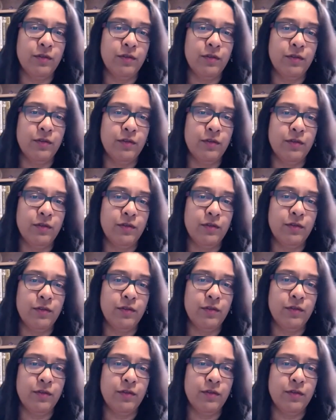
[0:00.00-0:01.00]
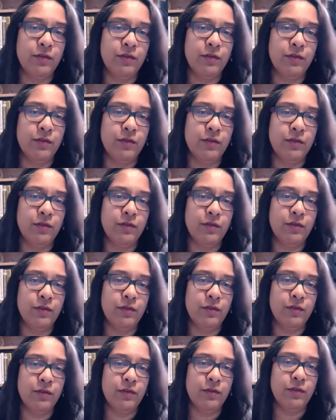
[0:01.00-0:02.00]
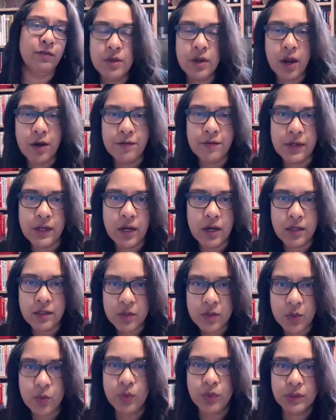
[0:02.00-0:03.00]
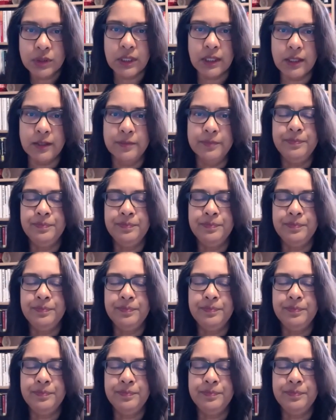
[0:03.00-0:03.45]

to just jog your memory of the things you've been doing over the last quarter.